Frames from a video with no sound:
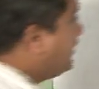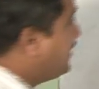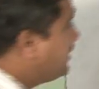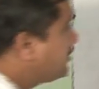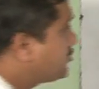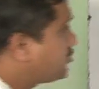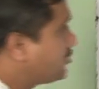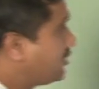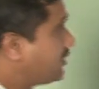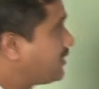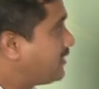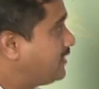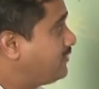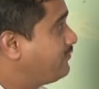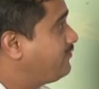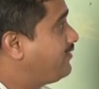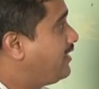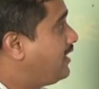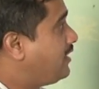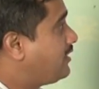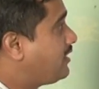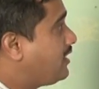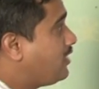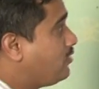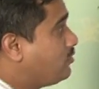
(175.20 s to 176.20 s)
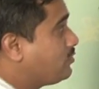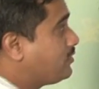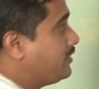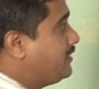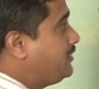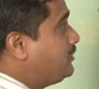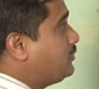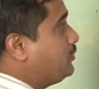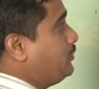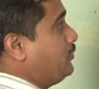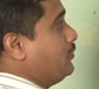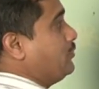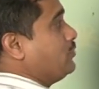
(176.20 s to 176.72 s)
dear children, we are now
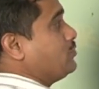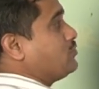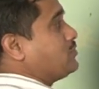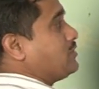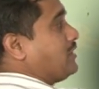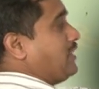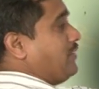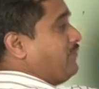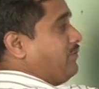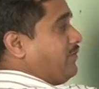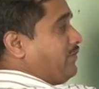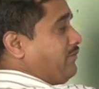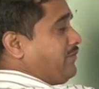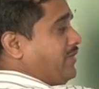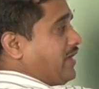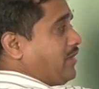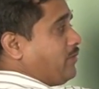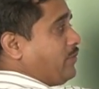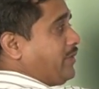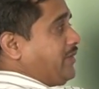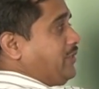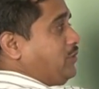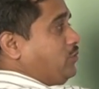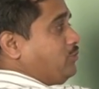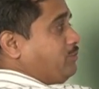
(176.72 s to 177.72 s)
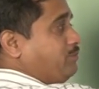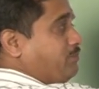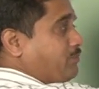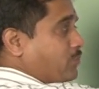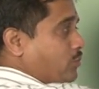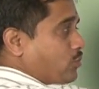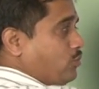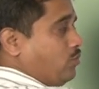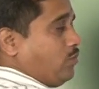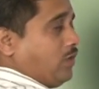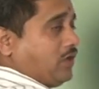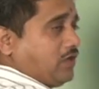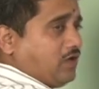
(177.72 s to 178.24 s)
going to use, uh, we are going to
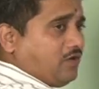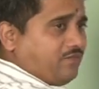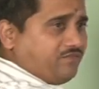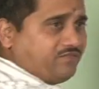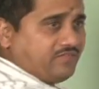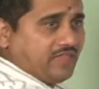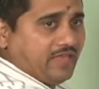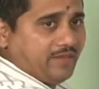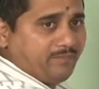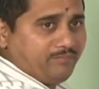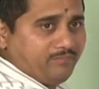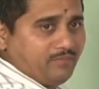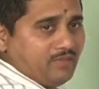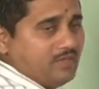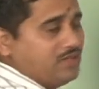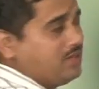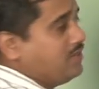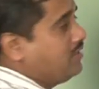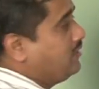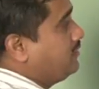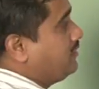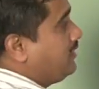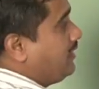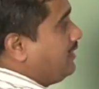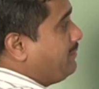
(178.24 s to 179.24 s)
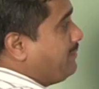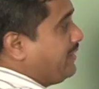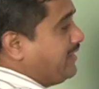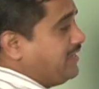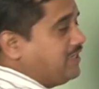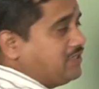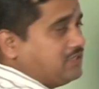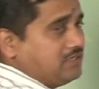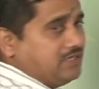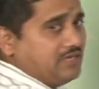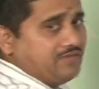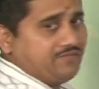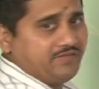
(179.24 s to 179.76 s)
prove one of them. The
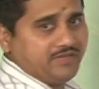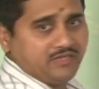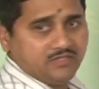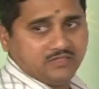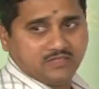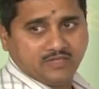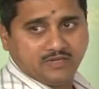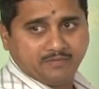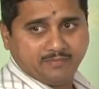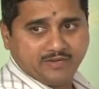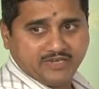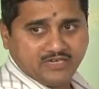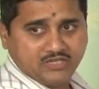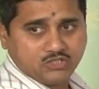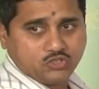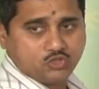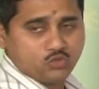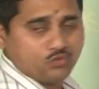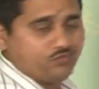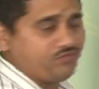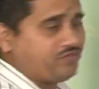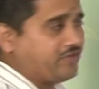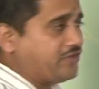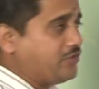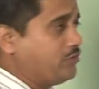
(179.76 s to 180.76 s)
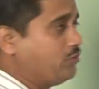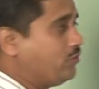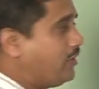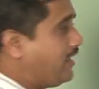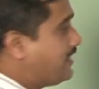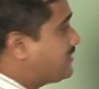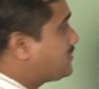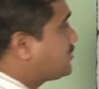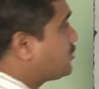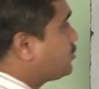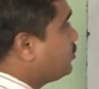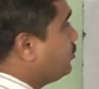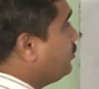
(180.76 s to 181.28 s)
remaining leaving, the remaining two for you
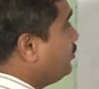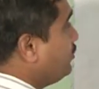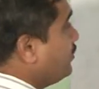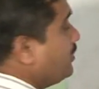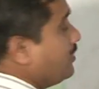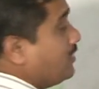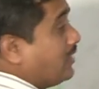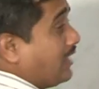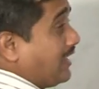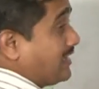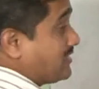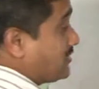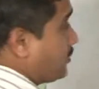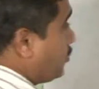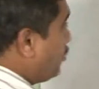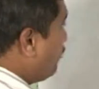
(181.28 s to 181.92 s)
as to as a